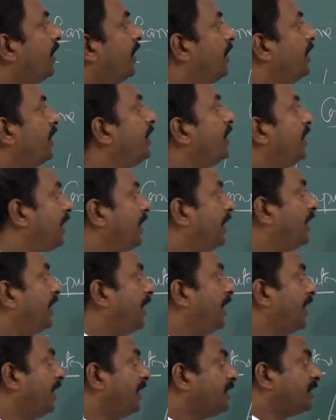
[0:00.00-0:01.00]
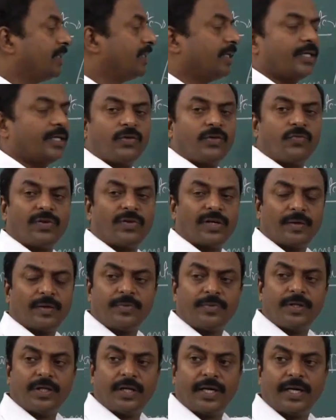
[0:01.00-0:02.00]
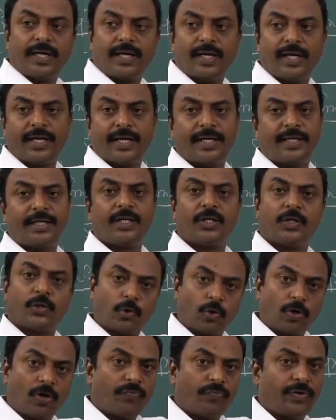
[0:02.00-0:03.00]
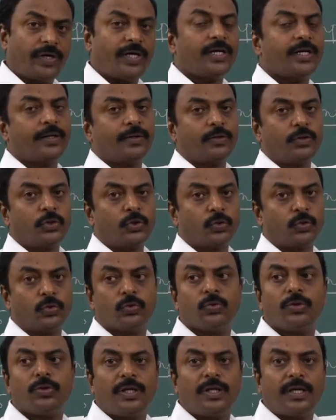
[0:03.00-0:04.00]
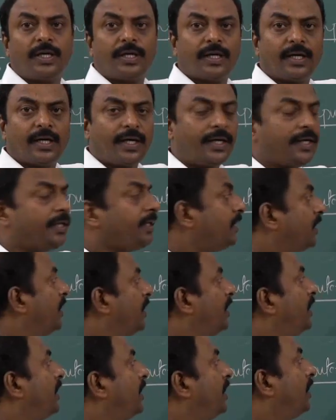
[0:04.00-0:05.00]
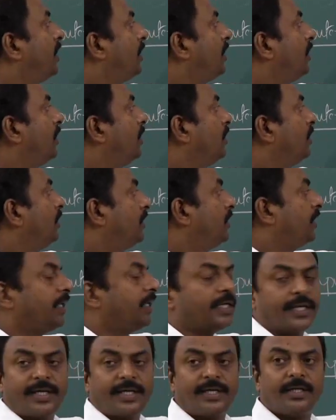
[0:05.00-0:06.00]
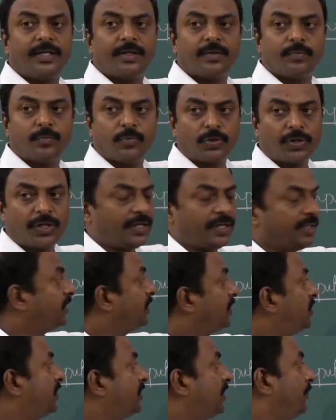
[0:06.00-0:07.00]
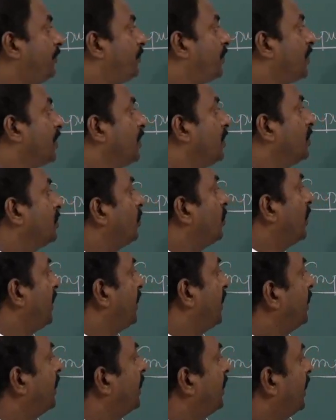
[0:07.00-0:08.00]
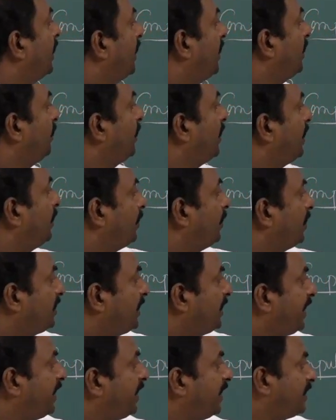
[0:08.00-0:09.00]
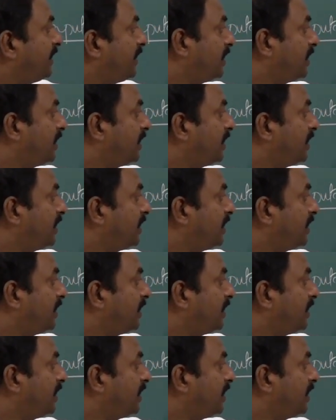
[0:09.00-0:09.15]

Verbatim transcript: in airlines, from airline traffic to airline ticket booking system. So, and IBM Z